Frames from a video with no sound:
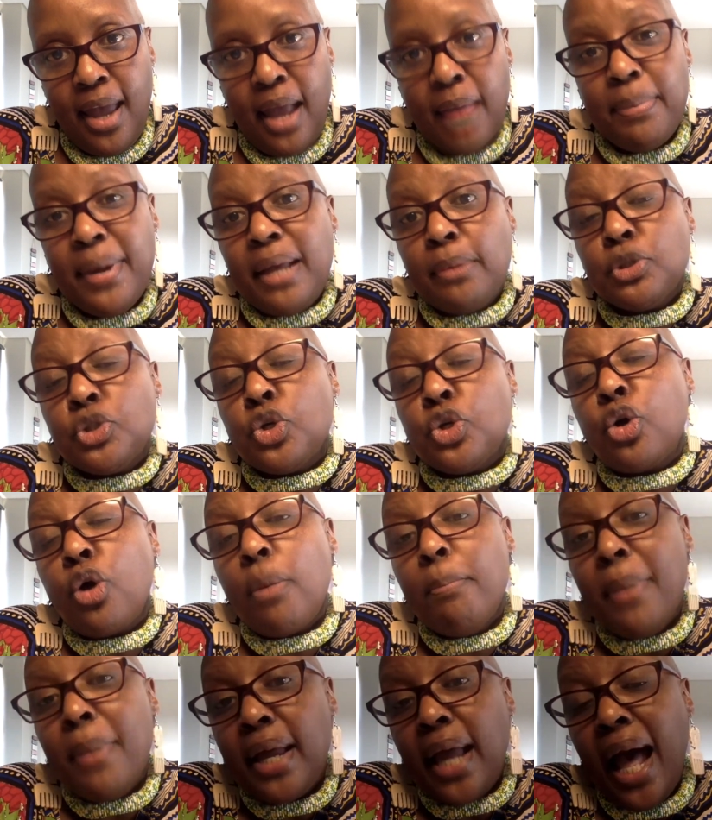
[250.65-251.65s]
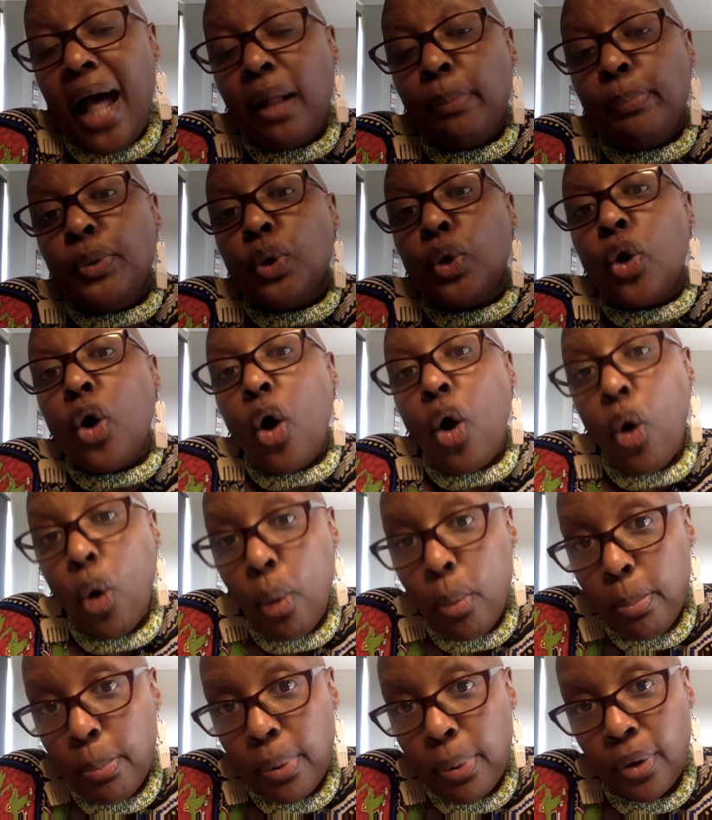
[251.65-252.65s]
and be able to help you
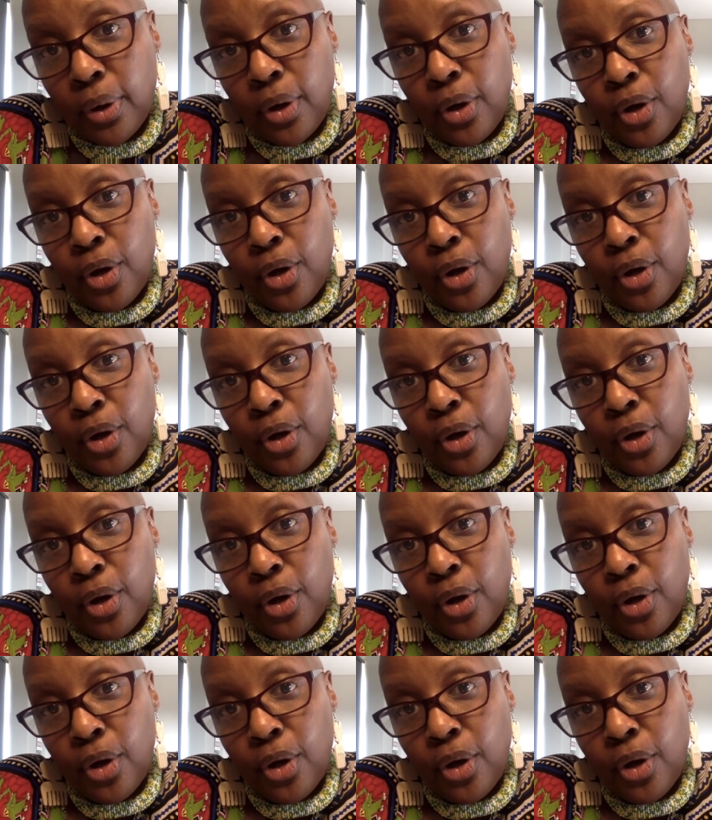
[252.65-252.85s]
cope